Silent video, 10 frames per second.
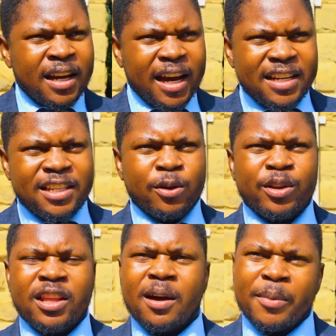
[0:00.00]
cutting
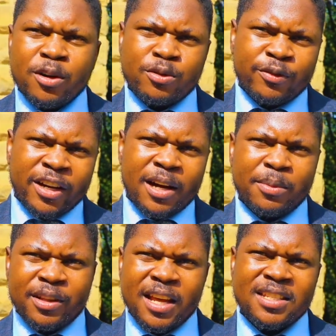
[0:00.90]
on the amount of
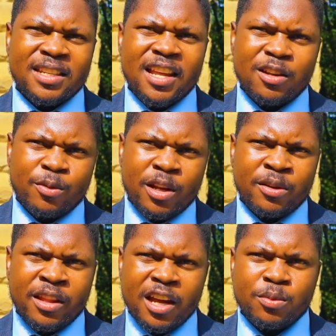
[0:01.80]
carbon that's in
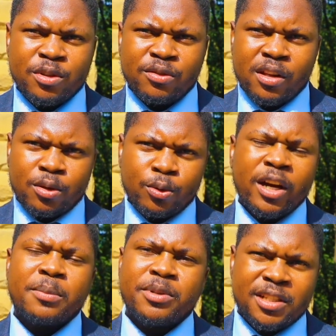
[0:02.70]
the atmosphere through
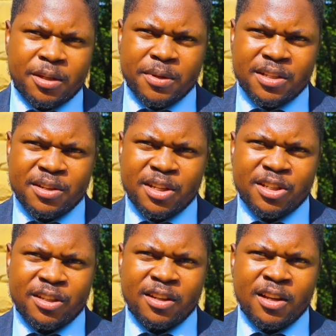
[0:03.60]
carbon
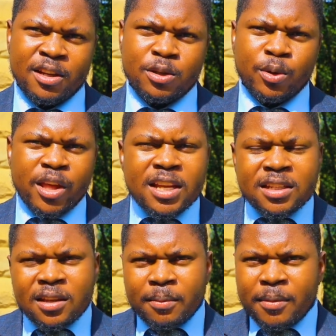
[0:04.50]
sequestration. So that's
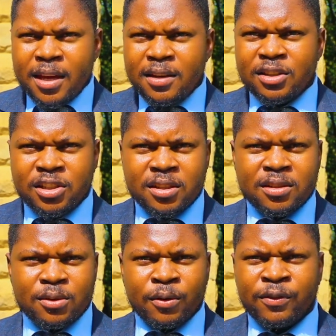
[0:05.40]
the main
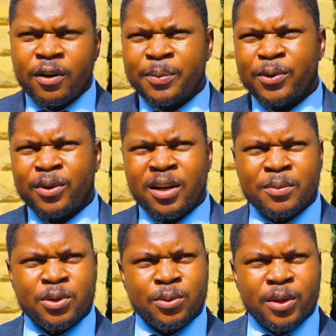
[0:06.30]
gist of our program,
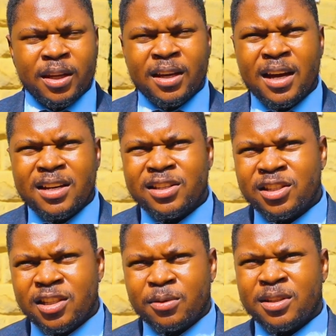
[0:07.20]
to encourage
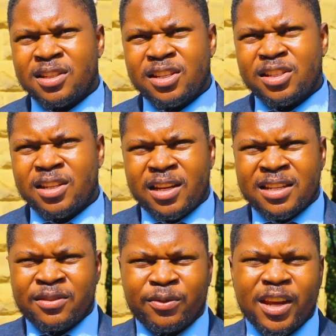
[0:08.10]
sequestration
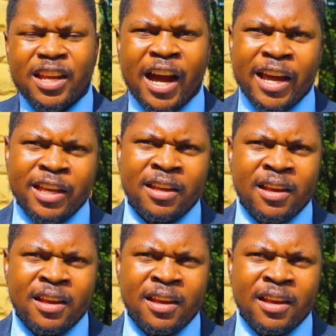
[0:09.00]
at very high